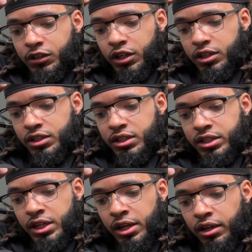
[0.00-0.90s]
'Cause it's
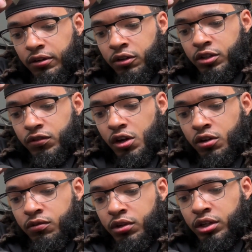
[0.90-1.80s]
set on the
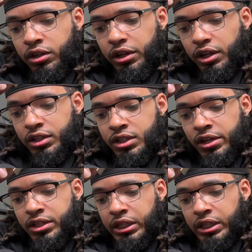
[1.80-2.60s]
wrong one. It's set to